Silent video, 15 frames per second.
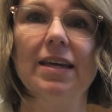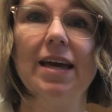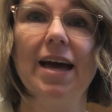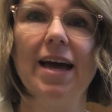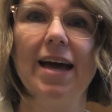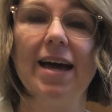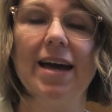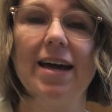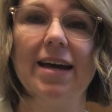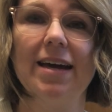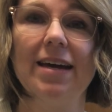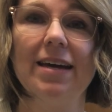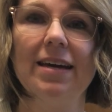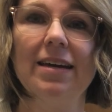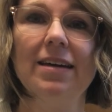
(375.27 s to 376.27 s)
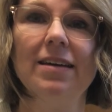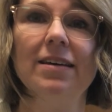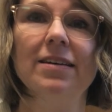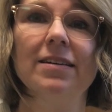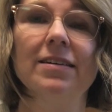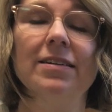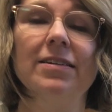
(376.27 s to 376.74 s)
K,
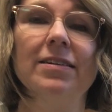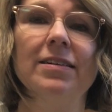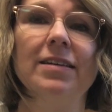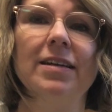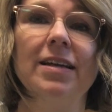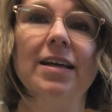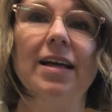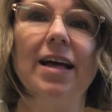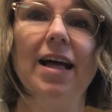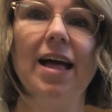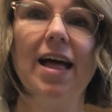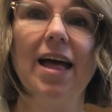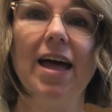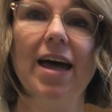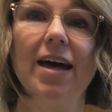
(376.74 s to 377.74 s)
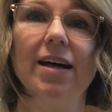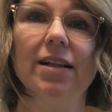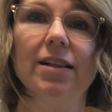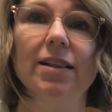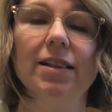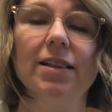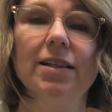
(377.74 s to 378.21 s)

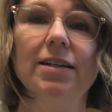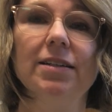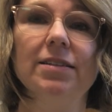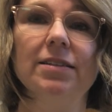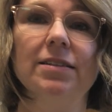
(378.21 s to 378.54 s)
L,